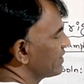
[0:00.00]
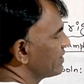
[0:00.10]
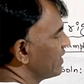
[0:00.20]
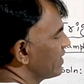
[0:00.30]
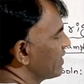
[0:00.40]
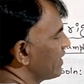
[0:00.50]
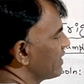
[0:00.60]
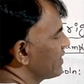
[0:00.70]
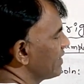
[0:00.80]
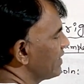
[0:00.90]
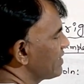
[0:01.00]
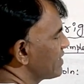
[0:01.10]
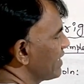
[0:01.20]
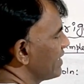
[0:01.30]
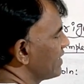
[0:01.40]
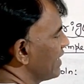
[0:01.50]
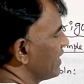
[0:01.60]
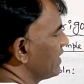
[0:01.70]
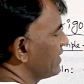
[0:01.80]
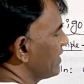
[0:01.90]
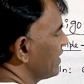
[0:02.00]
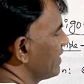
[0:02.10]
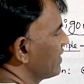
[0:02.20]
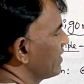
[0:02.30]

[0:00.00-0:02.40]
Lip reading: Then write here sine 90.